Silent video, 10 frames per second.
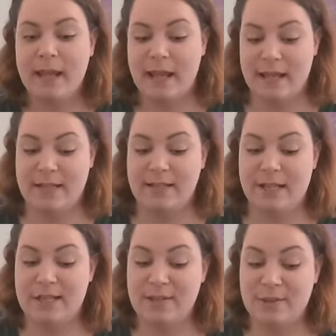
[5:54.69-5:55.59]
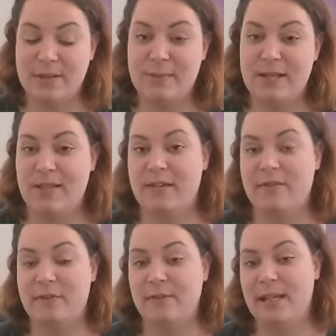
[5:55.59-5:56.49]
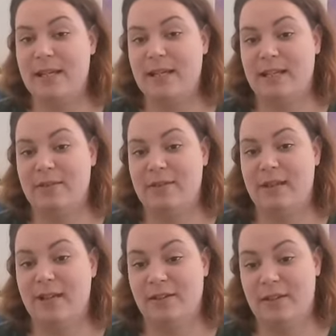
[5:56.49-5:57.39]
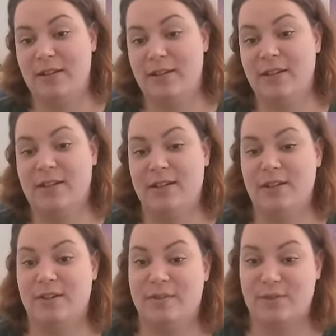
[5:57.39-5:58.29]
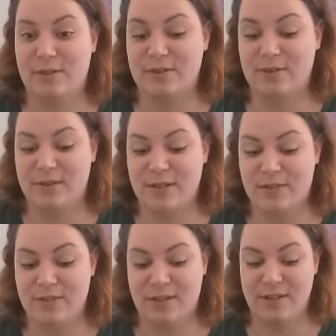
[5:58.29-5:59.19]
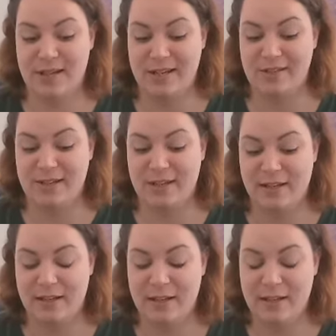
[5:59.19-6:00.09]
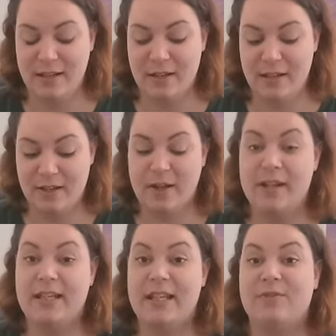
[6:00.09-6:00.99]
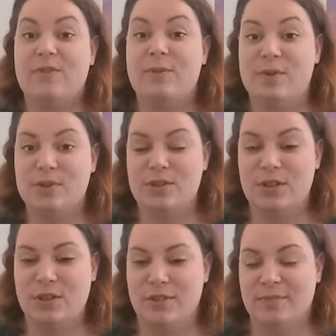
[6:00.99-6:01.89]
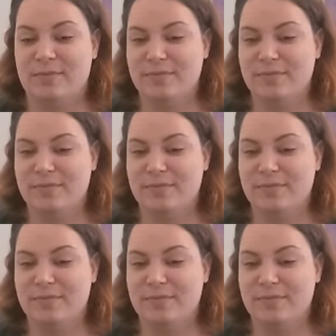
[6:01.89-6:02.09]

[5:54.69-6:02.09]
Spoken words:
And he's always been there for me. And he was like, look, I know you're going through some stuff. So here's a kind gift towards you.